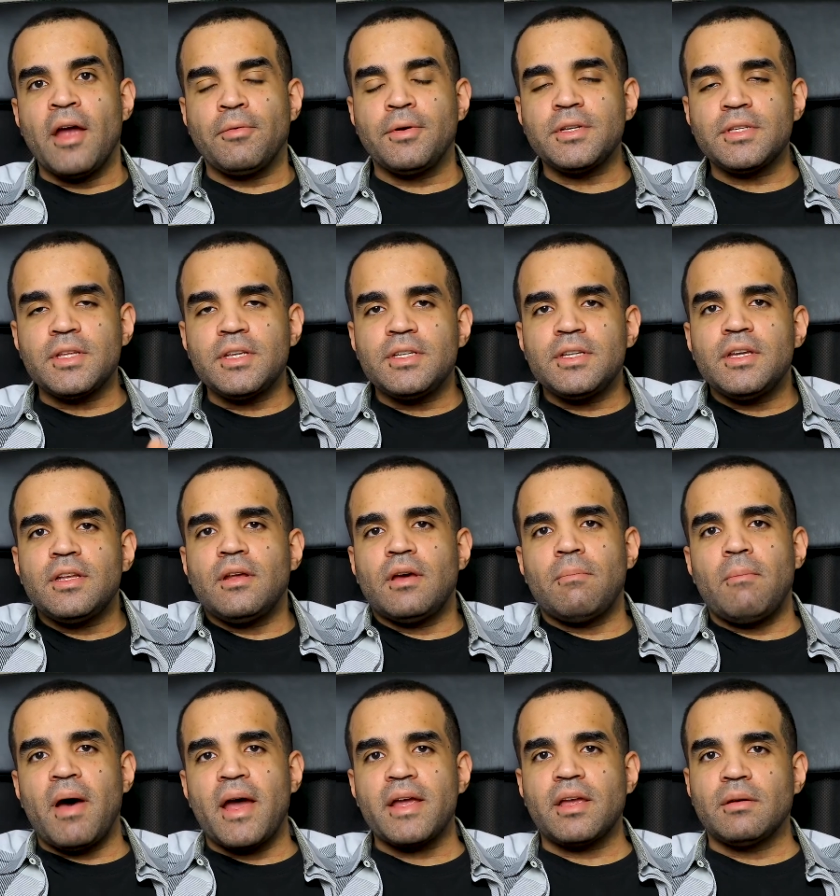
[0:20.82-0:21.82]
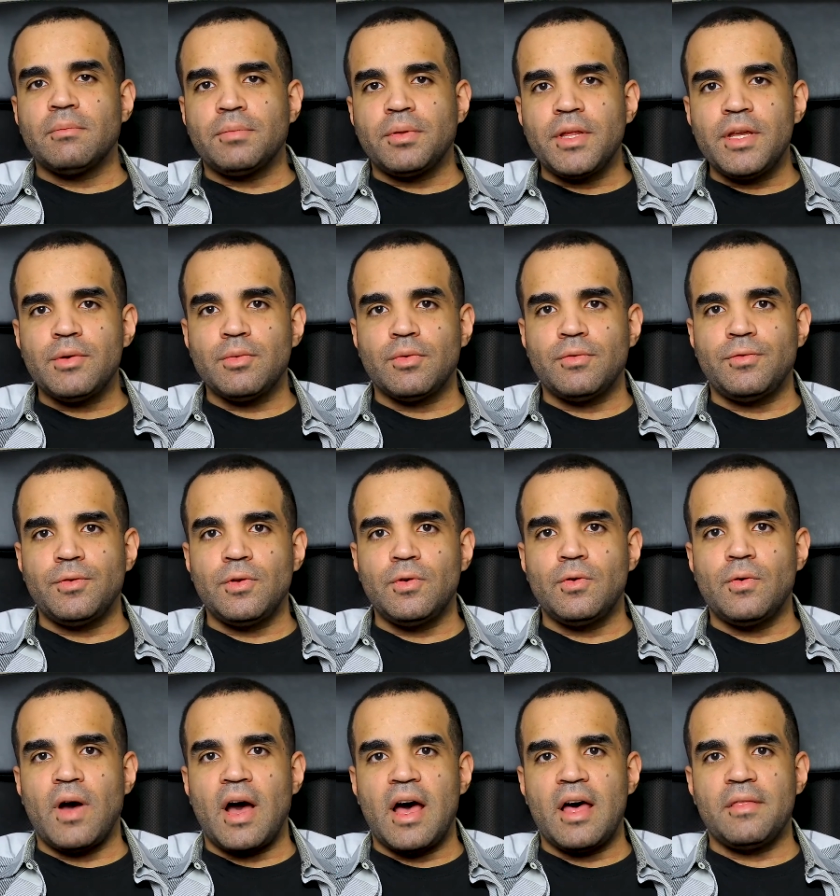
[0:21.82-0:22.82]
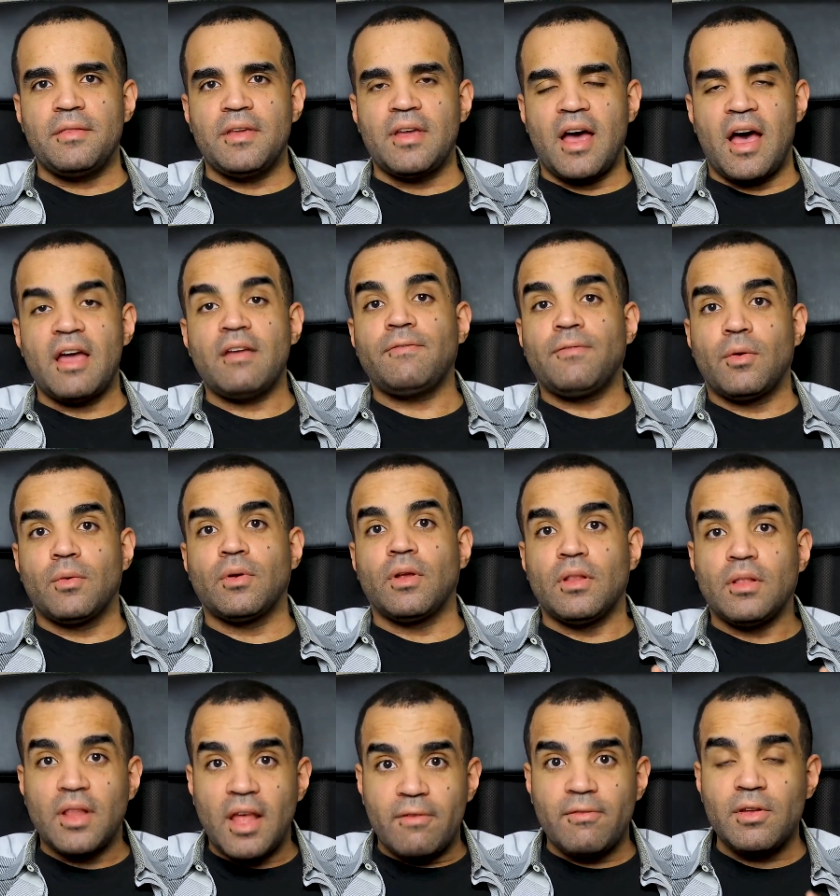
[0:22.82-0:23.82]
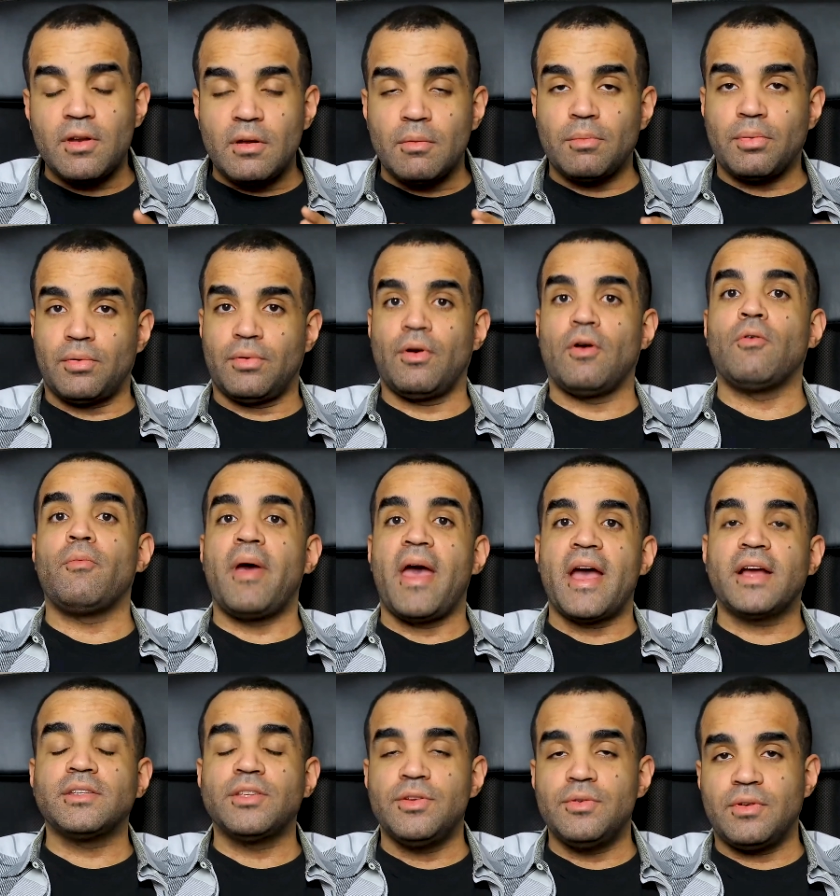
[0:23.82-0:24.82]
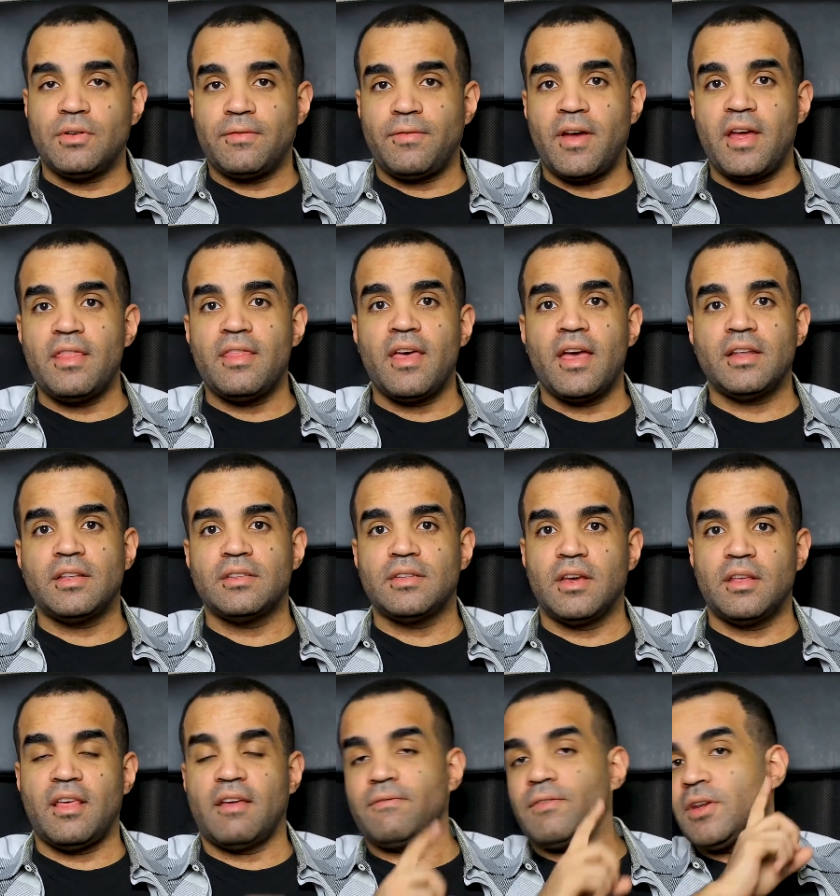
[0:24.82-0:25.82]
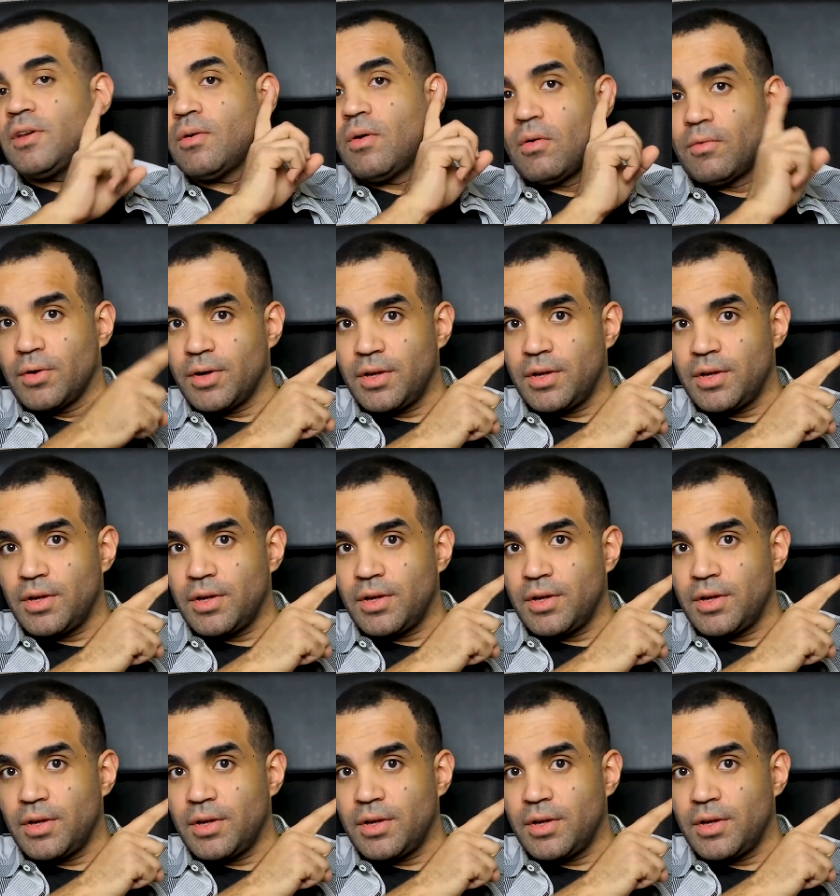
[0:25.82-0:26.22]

recently did my complete review on the iPhone 11 Pro Max, and you could find that video over